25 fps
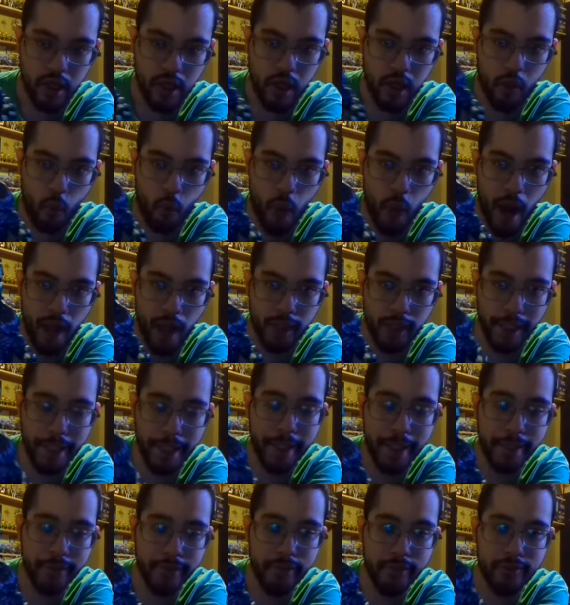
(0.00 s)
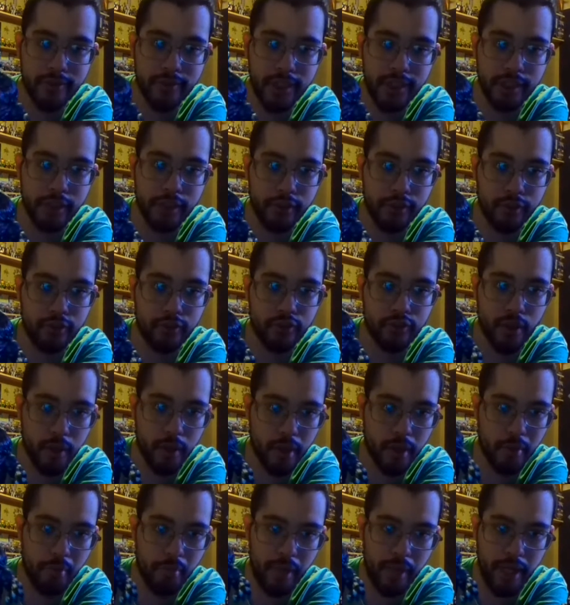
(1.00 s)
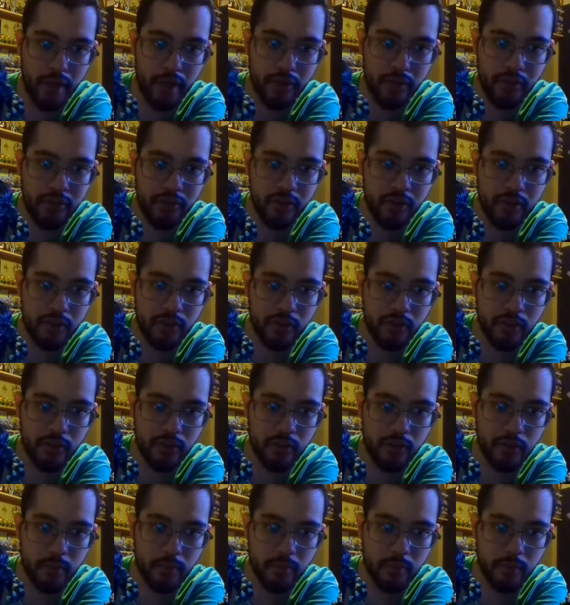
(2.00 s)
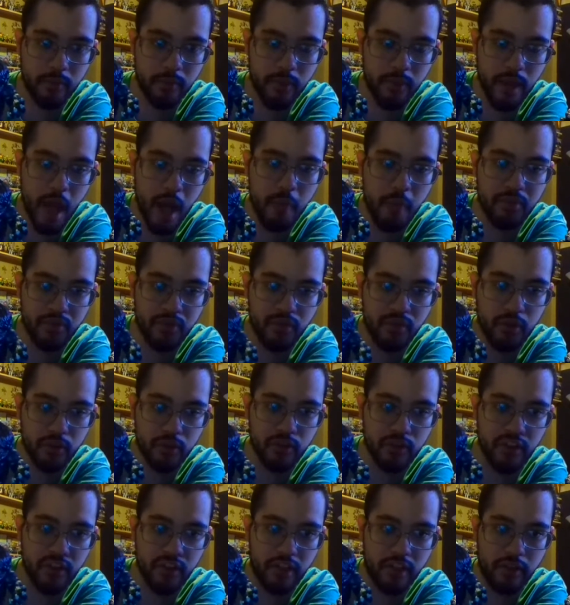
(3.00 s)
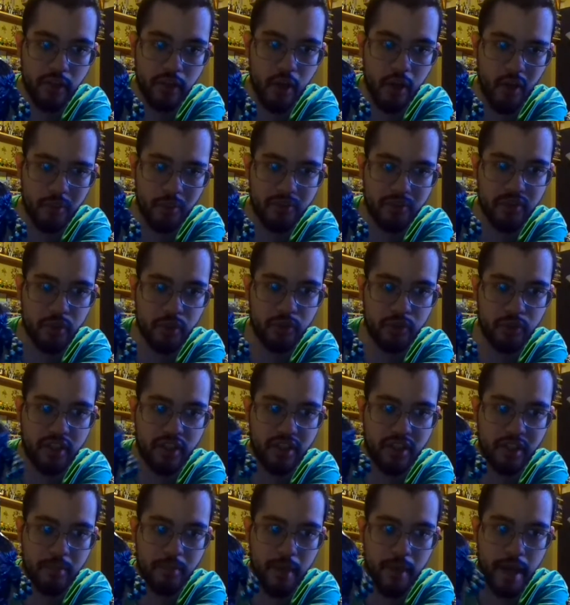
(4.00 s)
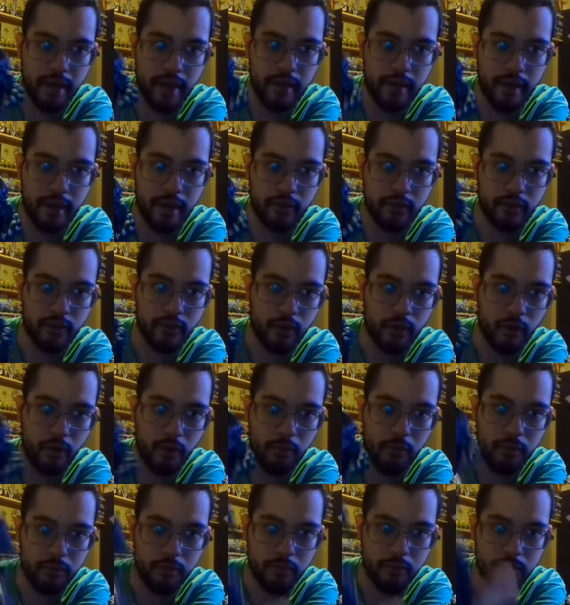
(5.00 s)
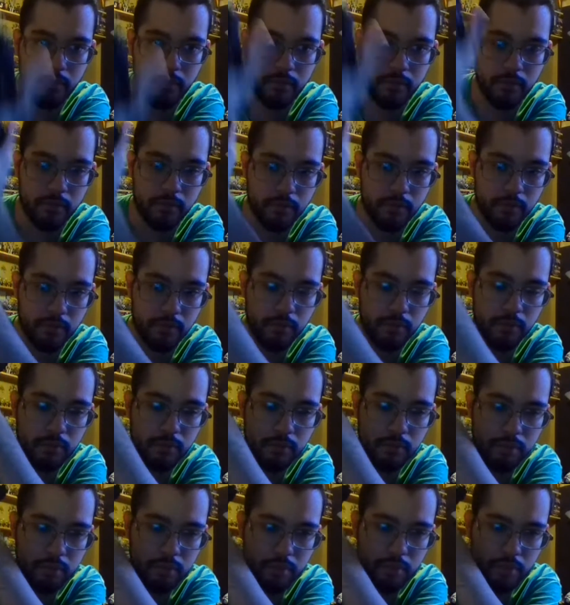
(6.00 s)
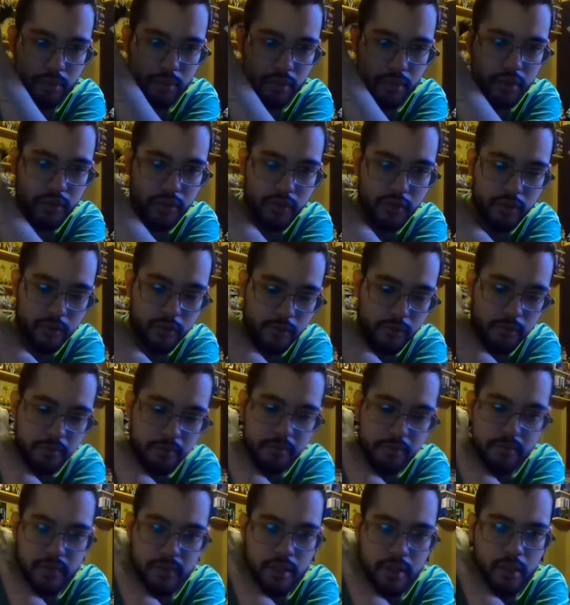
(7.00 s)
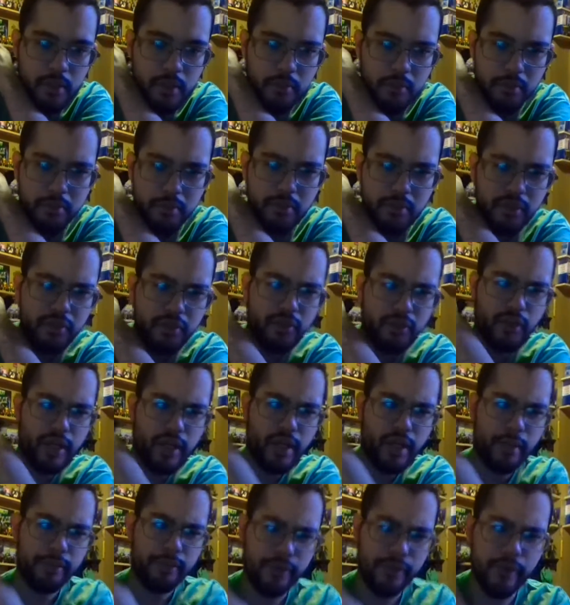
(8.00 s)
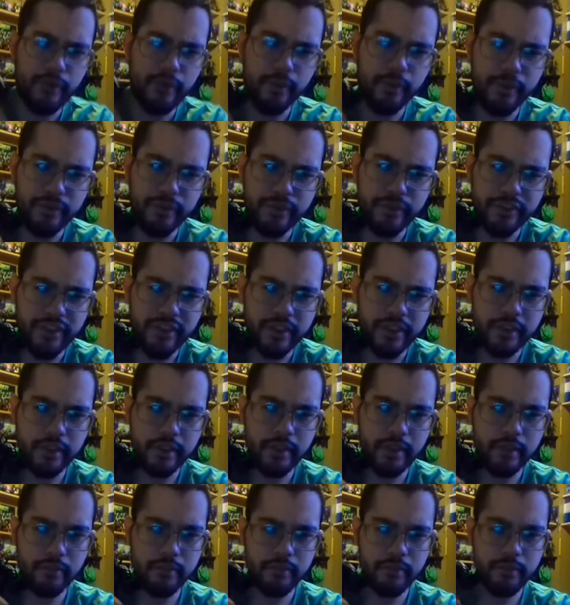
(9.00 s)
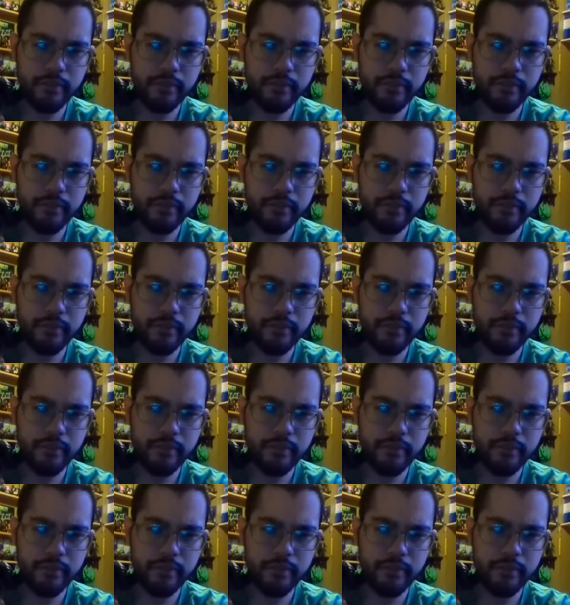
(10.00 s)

While I understand that there's some comparisons, I'm still saying no. I'm still standing by that. So please don't get upset with me for saying that.